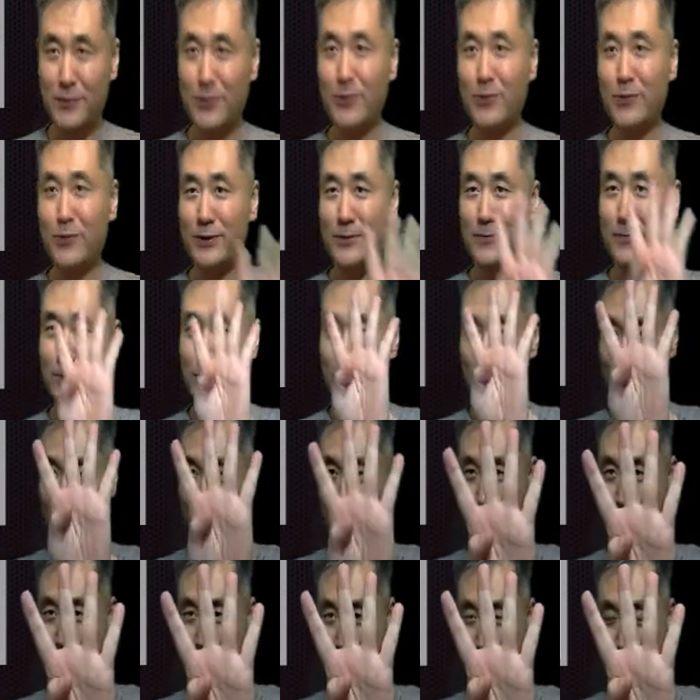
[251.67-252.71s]
Only four.
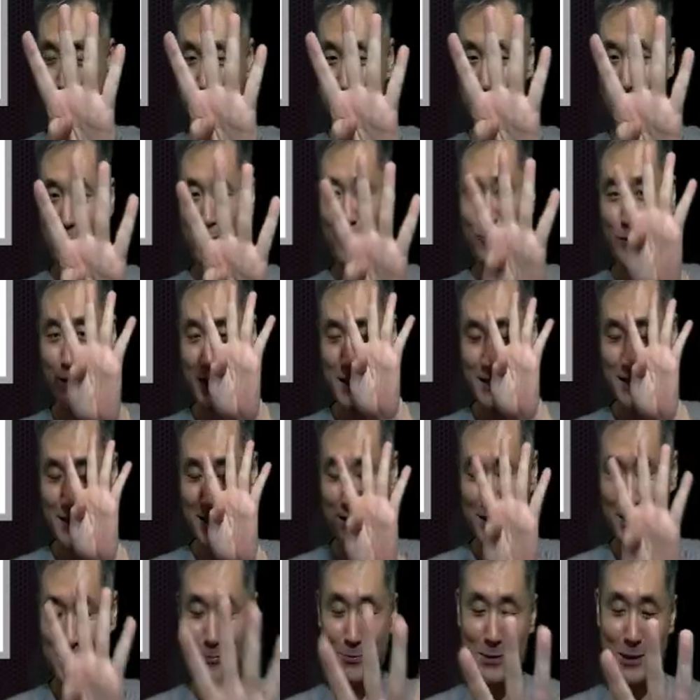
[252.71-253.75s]
We
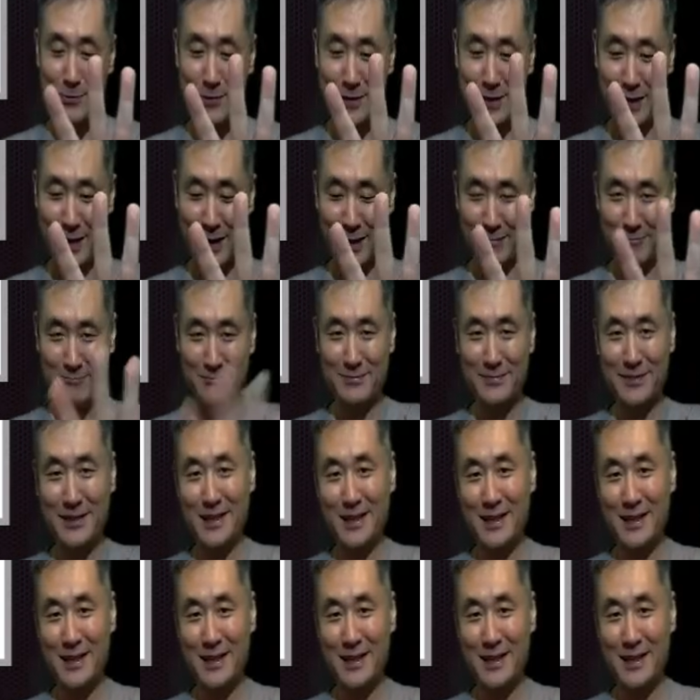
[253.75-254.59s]
studied about them